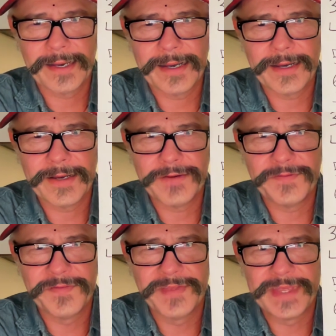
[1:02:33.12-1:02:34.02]

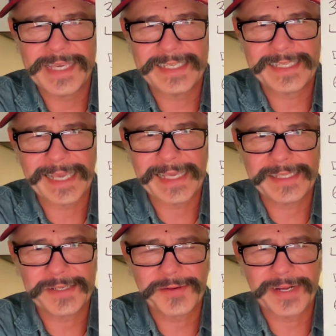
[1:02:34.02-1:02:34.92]
of the
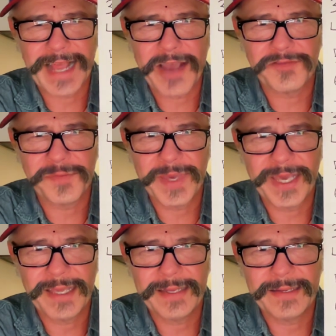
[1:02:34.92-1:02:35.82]
Sanskrit
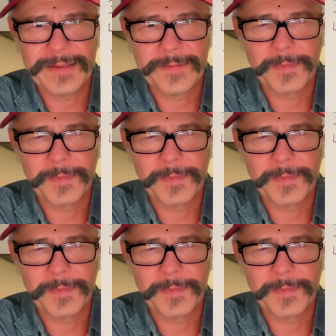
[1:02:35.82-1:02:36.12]
alphabet